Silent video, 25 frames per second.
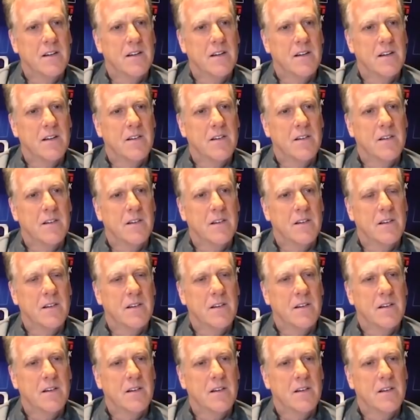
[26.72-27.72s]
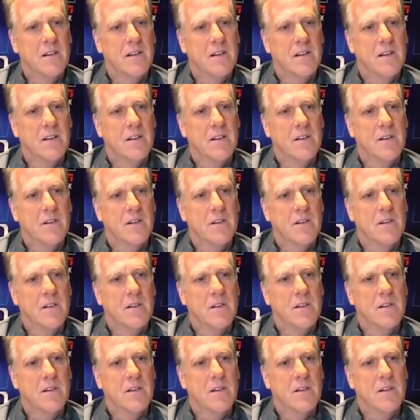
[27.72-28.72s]

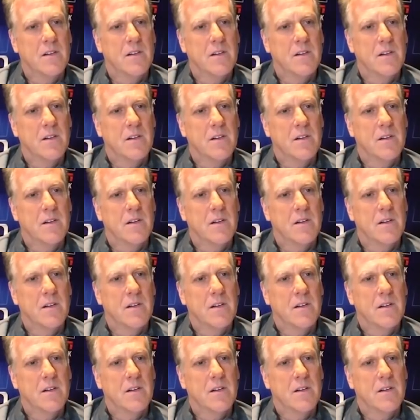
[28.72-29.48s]
(silent)